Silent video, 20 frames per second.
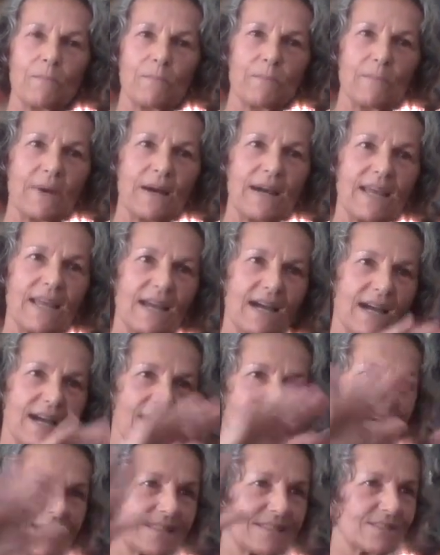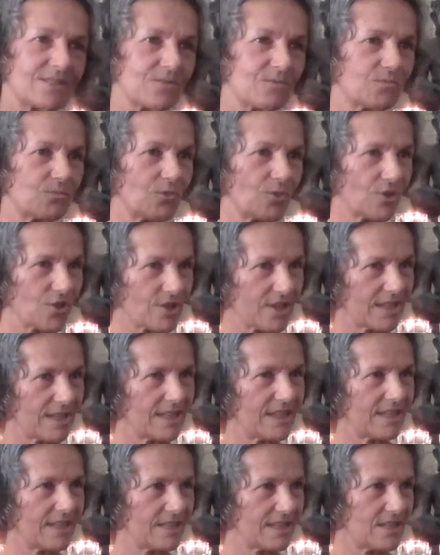by us
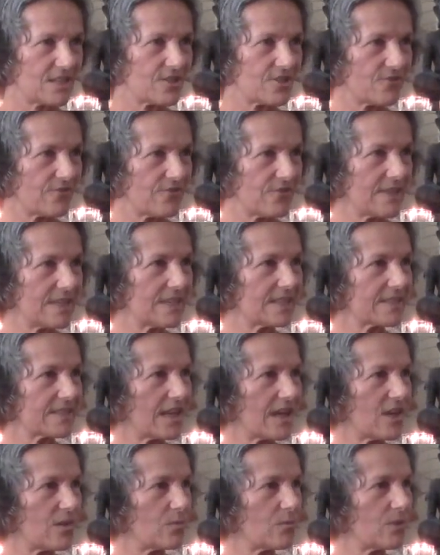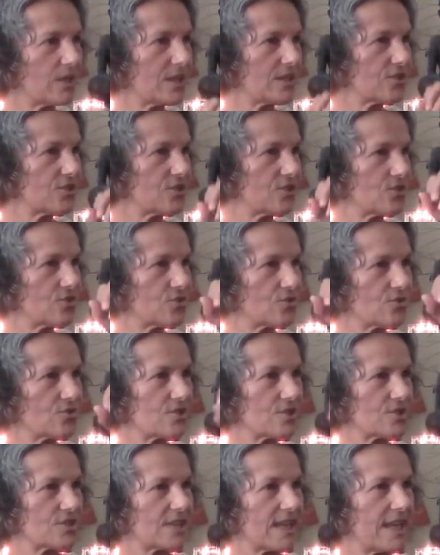working in this field, I want you to
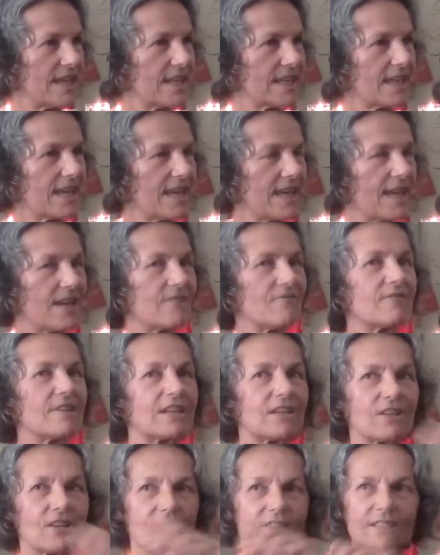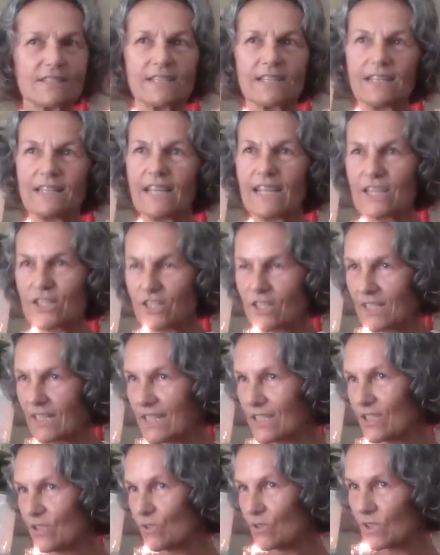take every constellation
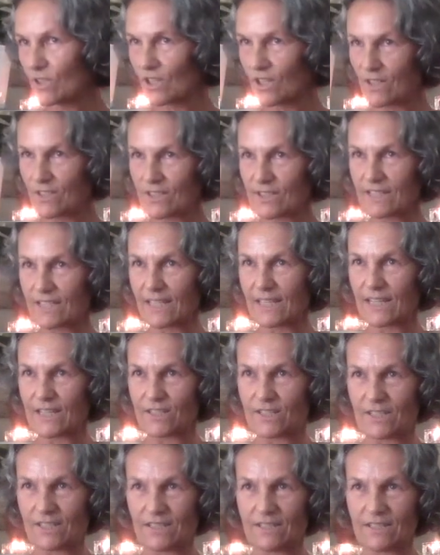as your constellation.